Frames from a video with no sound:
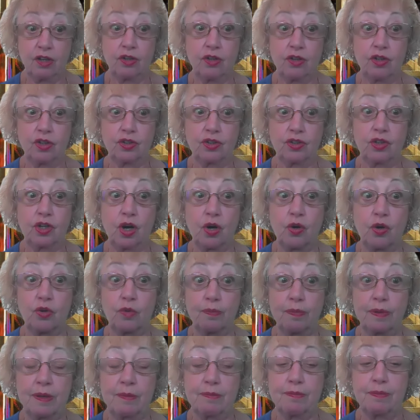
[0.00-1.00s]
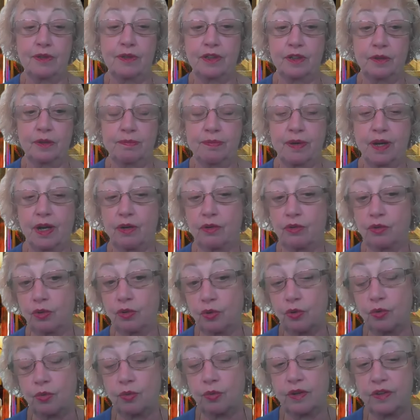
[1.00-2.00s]
could go to people in
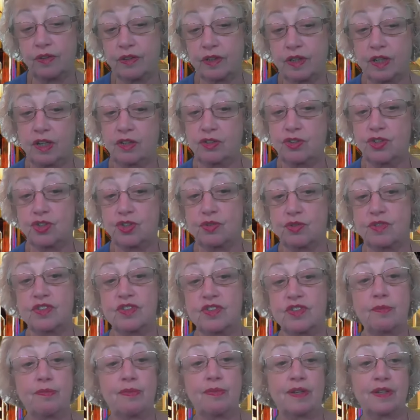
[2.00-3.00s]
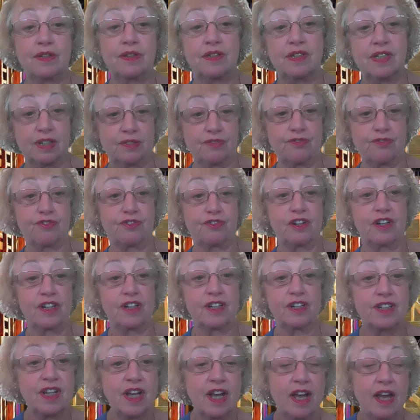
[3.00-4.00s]
Peru where the culture is a bit
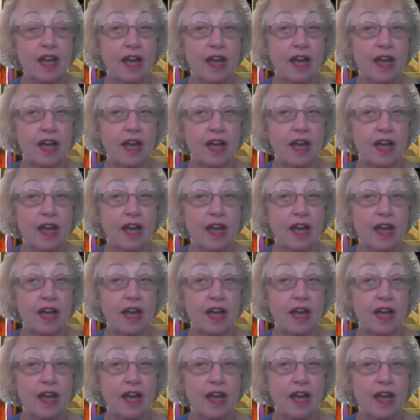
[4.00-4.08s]
different.